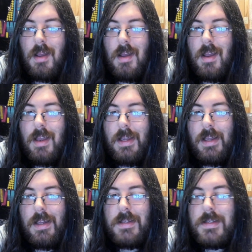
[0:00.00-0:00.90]
Hey
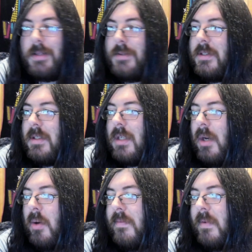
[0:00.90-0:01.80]
guys, so just got
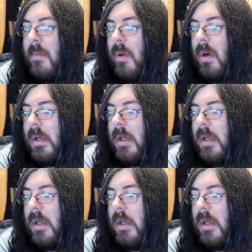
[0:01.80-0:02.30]
home from work.